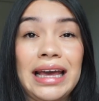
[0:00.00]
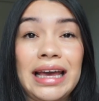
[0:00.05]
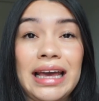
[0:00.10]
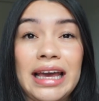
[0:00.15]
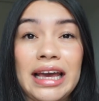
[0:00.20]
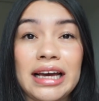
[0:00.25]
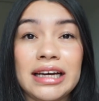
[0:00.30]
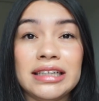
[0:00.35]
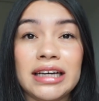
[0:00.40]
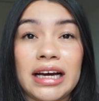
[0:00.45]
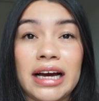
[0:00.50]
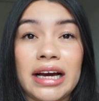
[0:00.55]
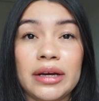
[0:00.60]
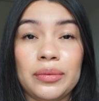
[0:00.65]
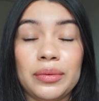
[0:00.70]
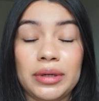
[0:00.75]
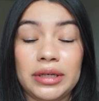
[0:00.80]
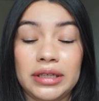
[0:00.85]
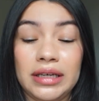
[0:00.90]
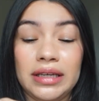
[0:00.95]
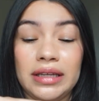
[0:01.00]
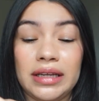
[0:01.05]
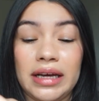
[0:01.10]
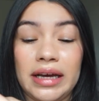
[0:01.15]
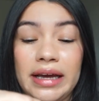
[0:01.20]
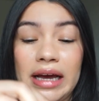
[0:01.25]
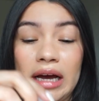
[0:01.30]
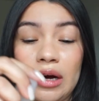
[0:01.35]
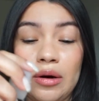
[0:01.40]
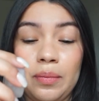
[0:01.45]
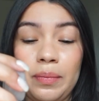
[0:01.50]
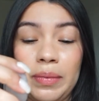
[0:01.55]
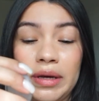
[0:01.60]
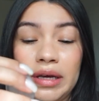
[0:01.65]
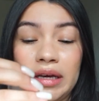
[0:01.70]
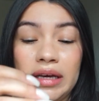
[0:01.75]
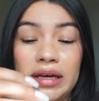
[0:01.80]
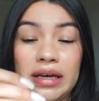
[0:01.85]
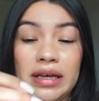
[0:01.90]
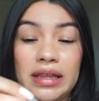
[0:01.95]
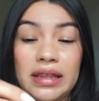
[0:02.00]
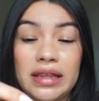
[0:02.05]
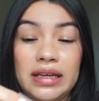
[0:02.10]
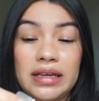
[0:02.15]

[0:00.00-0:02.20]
and I really like how big